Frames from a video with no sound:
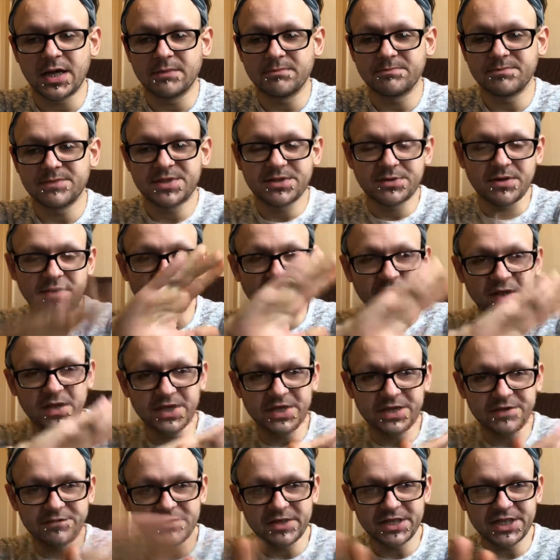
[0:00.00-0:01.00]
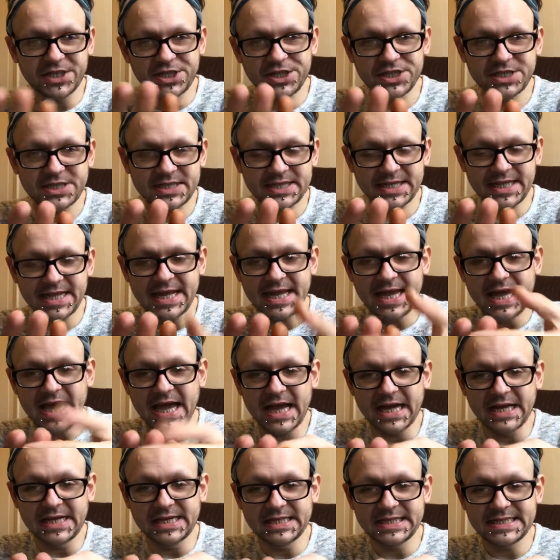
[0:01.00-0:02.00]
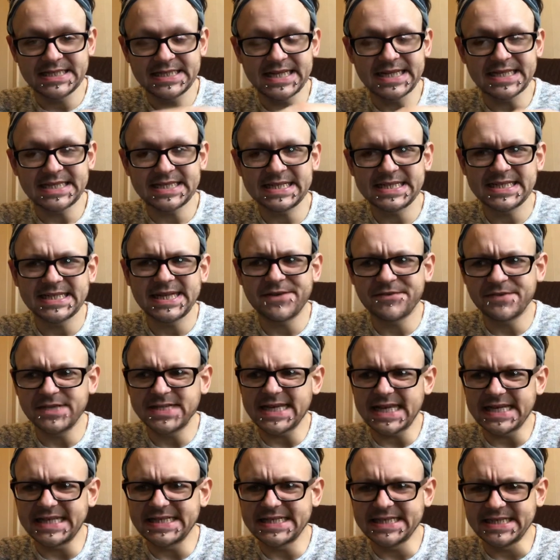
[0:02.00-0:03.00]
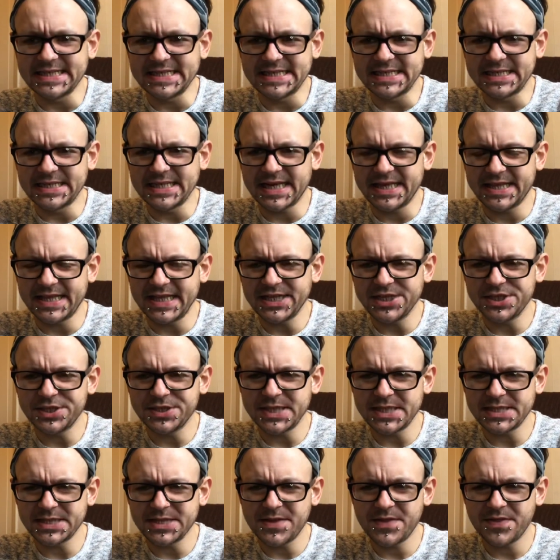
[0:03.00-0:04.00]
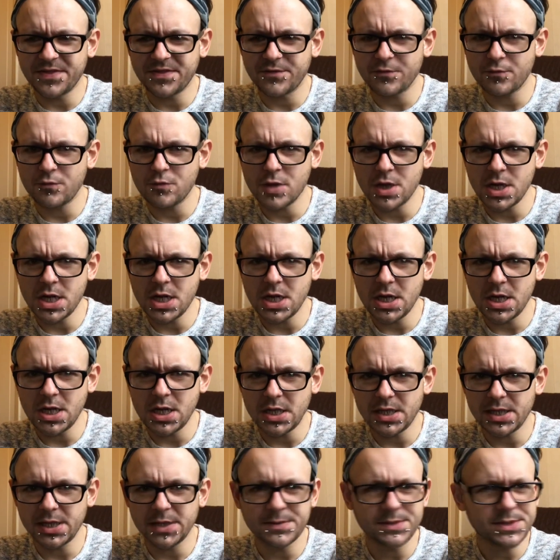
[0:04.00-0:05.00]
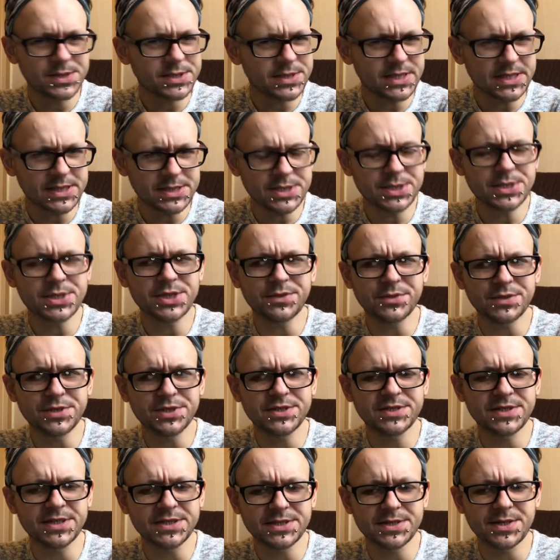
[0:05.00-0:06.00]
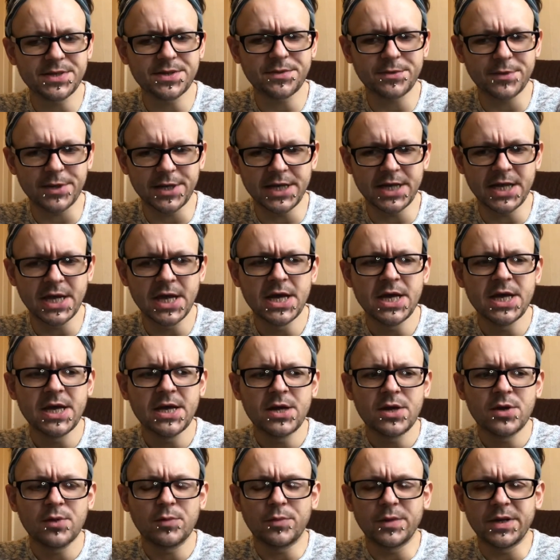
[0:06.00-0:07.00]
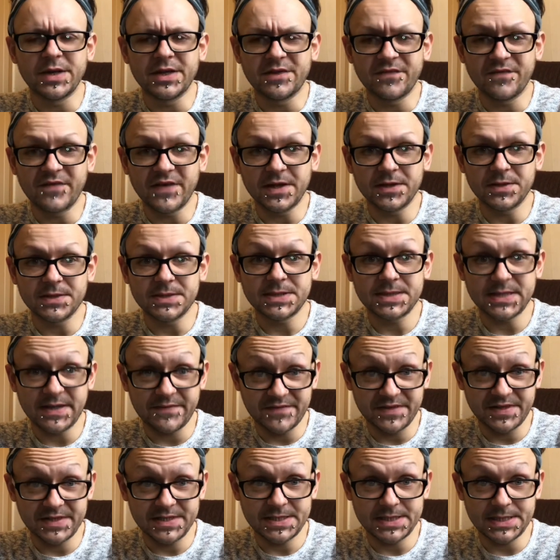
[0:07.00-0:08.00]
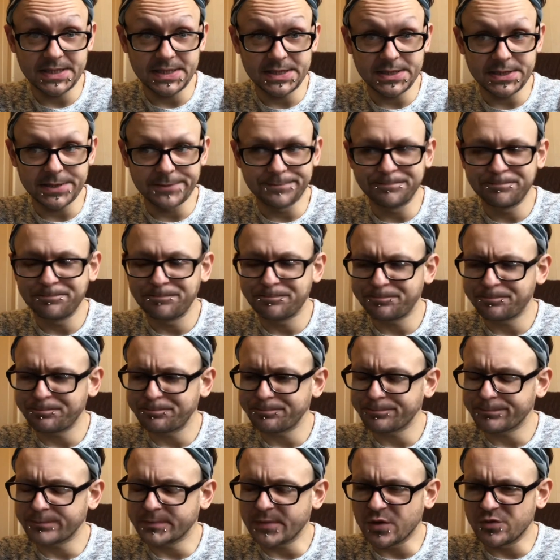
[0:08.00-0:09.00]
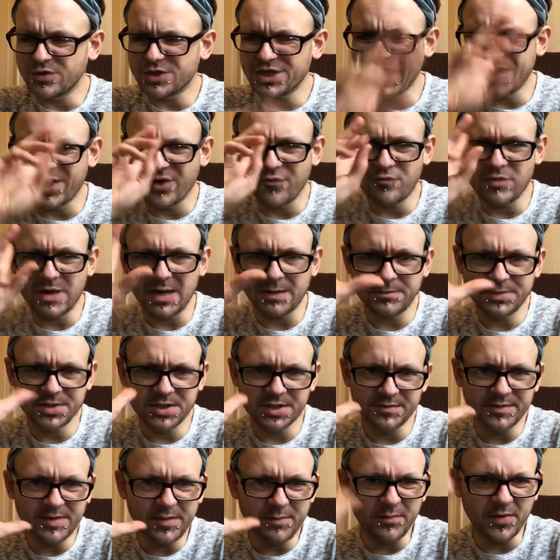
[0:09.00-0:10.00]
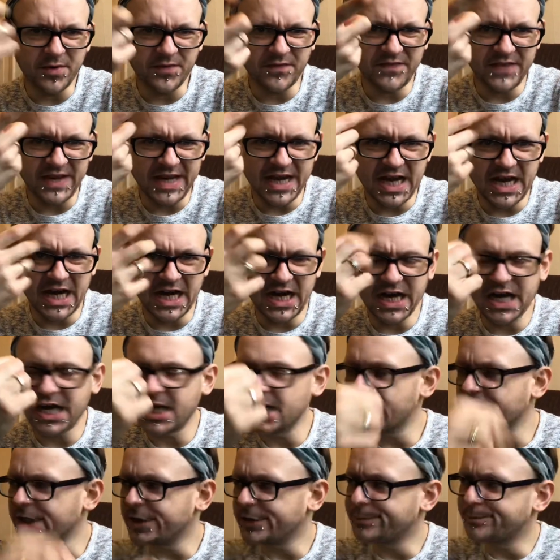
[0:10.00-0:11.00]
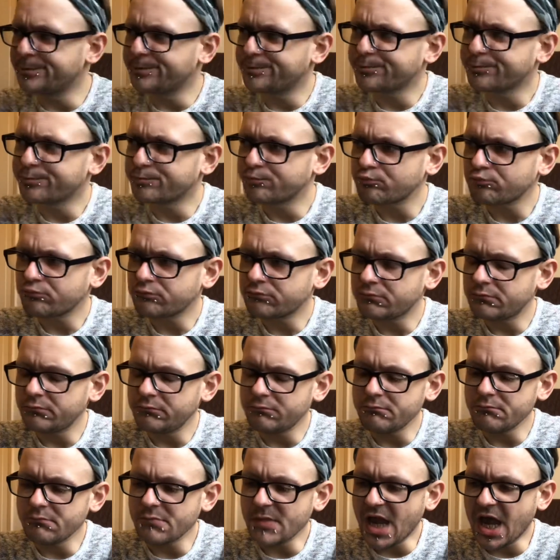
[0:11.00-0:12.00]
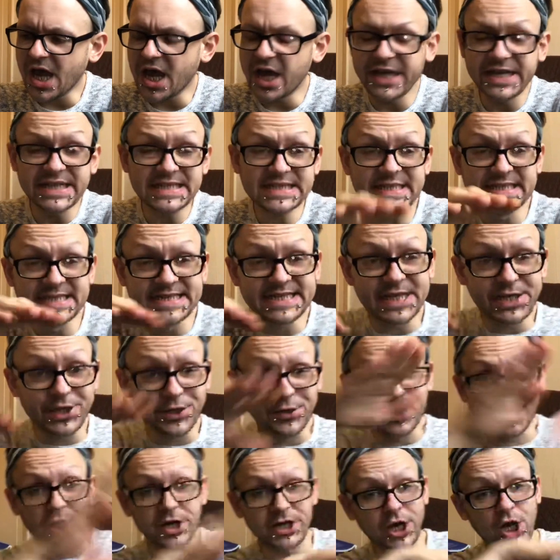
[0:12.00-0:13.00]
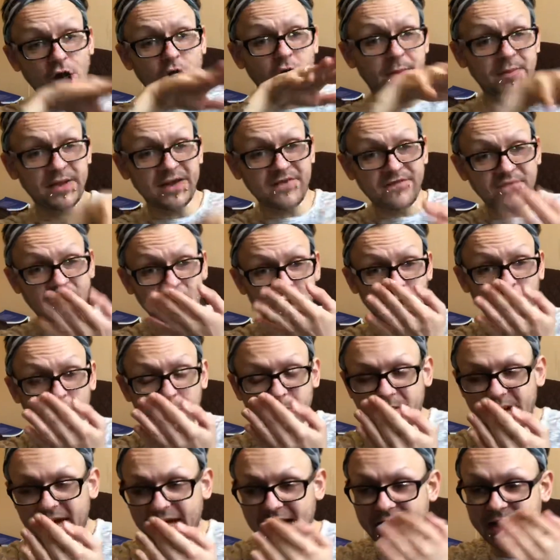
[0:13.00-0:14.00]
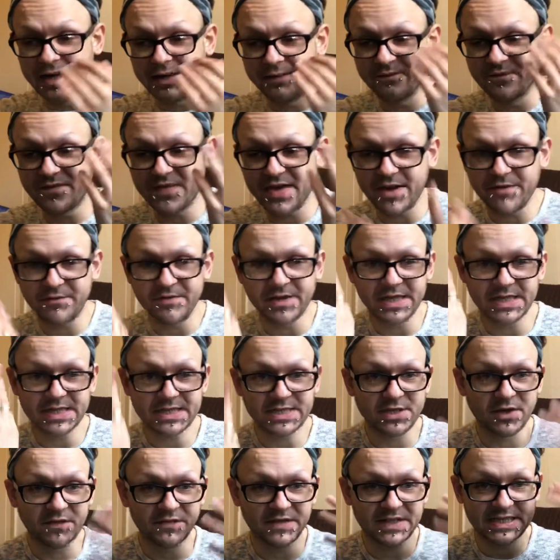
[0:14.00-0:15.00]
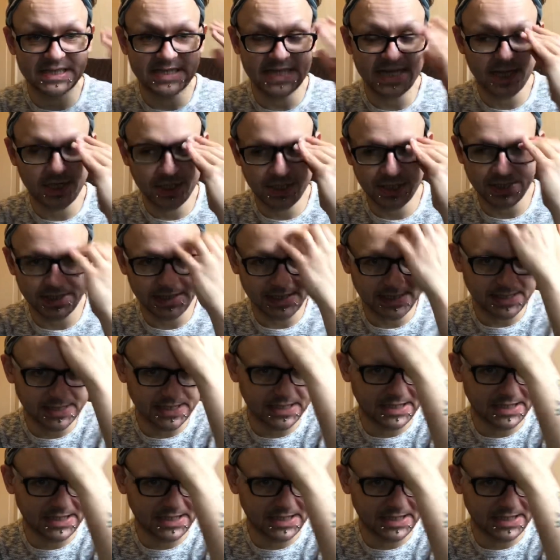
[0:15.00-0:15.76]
So I followed it religiously, and since the series ended in, I think 2003, I think it was 2002 or 2003, with the final 7th season, which kind of wrapped up the Buffy arc, it's continued on in comic form and in various novelizations and